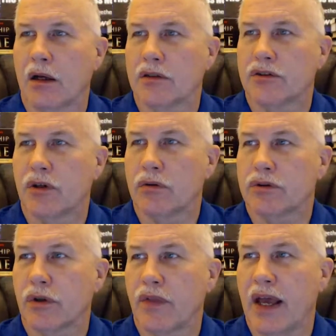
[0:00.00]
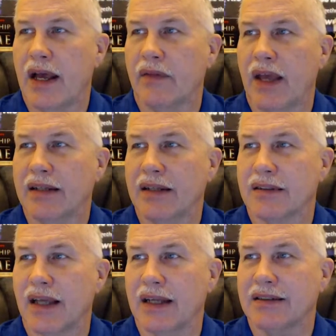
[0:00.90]
So
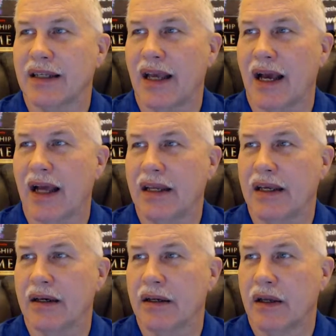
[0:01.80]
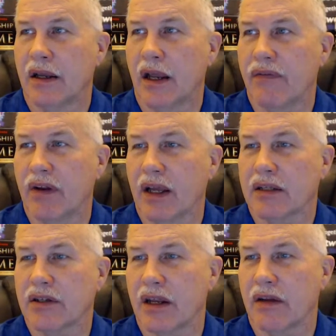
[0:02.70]
that's the idea. Now, like I
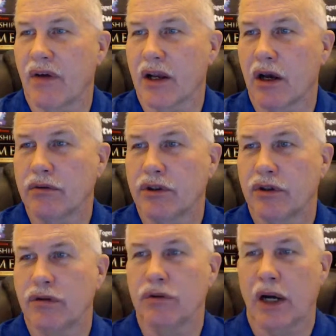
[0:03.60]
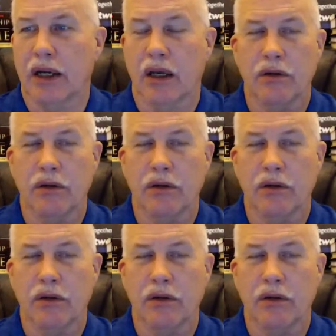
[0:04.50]
said, if I go to a